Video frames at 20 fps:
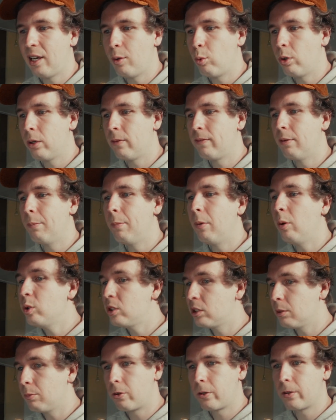one of the
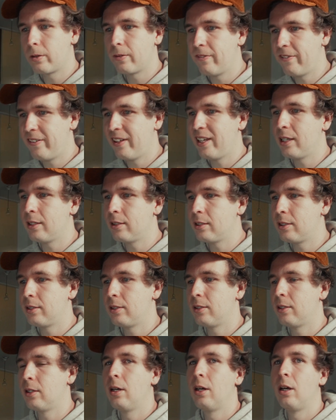most important
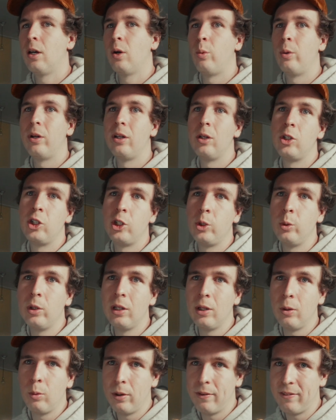things when you
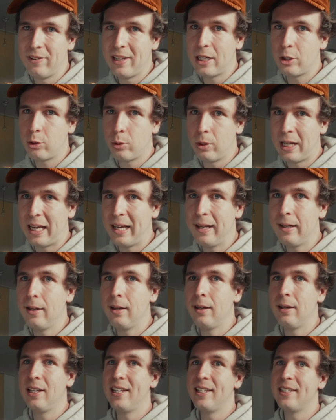shoot with natural light
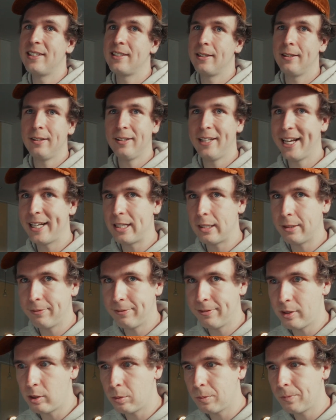is negative
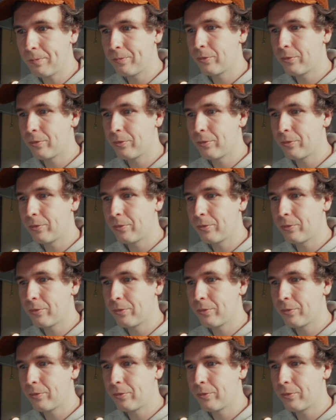fill.